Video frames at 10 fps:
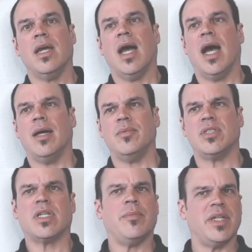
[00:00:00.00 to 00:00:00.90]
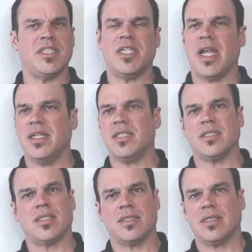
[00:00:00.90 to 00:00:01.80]
there's going to be
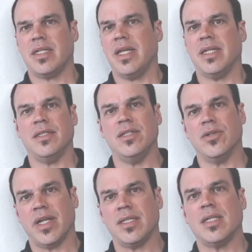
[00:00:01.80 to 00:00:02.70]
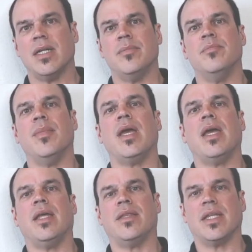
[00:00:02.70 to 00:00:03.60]
changes in your income
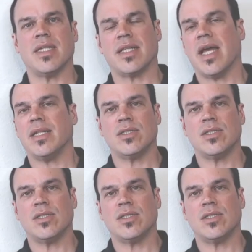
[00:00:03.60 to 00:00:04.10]
and things like that.